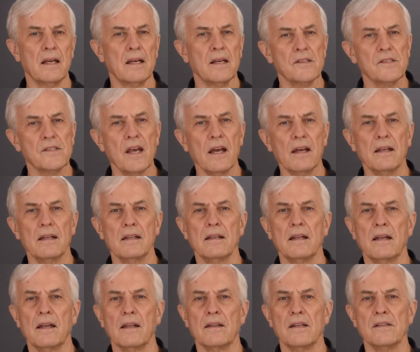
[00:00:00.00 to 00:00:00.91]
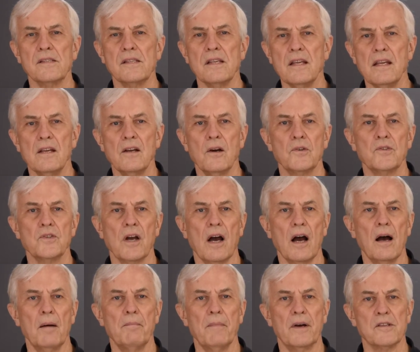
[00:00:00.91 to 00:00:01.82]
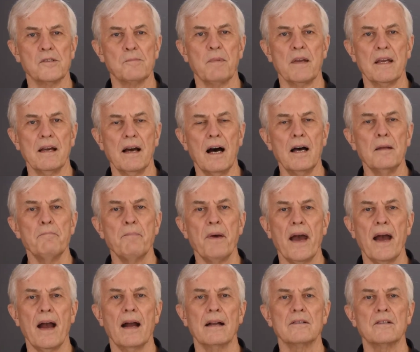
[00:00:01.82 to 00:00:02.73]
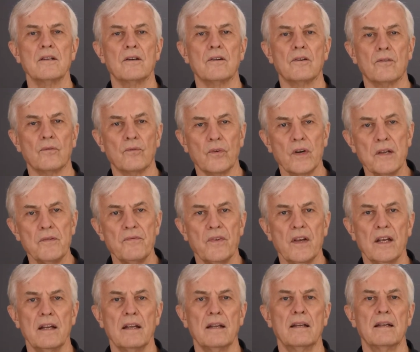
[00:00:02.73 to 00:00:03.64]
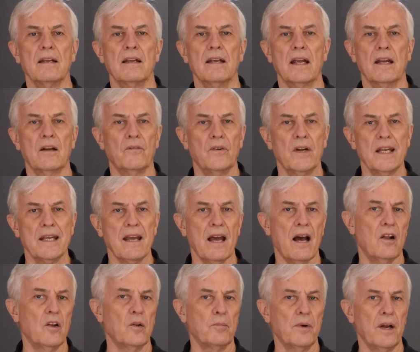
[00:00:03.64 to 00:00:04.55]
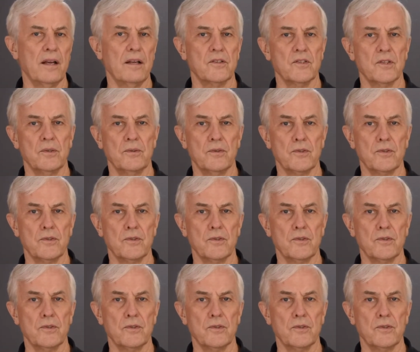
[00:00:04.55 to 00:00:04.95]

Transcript: Second, the CEO job must be unpacked, refitted, and recalibrated to